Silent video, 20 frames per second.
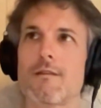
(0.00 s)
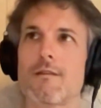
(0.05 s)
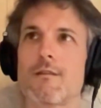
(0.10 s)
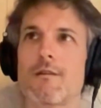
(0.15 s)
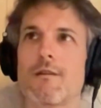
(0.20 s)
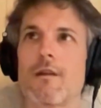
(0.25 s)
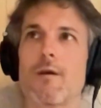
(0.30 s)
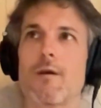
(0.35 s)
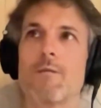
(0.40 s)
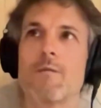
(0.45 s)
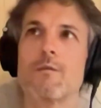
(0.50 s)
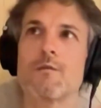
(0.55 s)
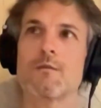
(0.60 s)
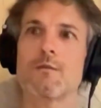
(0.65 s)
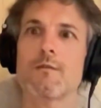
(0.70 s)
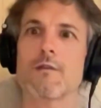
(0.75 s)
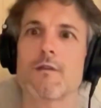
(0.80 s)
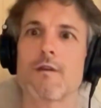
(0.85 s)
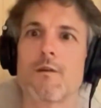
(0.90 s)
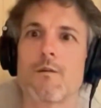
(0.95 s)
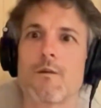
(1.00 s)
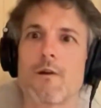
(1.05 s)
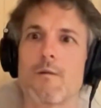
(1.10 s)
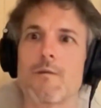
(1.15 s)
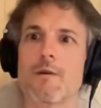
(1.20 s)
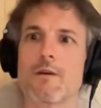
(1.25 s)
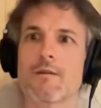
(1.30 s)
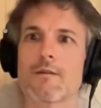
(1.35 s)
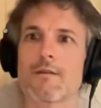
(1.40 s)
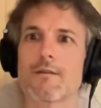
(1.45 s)
that I'm doing the
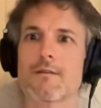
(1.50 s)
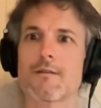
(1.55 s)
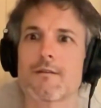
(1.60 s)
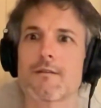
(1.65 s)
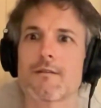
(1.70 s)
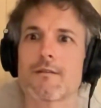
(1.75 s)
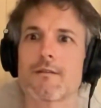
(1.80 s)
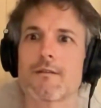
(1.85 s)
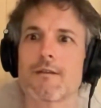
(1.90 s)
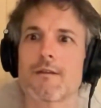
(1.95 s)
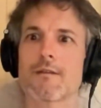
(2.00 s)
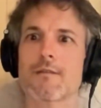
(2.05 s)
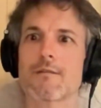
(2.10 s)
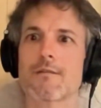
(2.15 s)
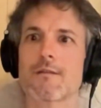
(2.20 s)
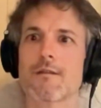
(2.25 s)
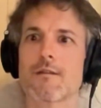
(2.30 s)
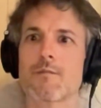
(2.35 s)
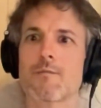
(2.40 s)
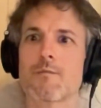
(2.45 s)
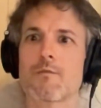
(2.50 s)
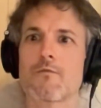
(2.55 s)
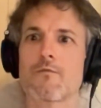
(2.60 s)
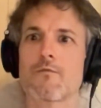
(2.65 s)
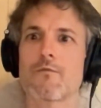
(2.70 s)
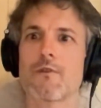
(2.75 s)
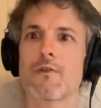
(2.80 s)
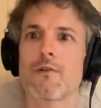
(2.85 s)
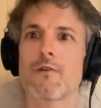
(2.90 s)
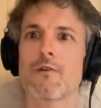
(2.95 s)
aerobic exercise
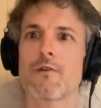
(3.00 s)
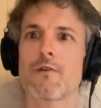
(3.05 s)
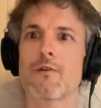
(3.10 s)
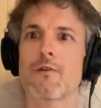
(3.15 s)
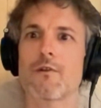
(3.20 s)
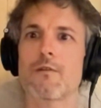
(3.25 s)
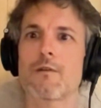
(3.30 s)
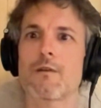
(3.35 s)
before?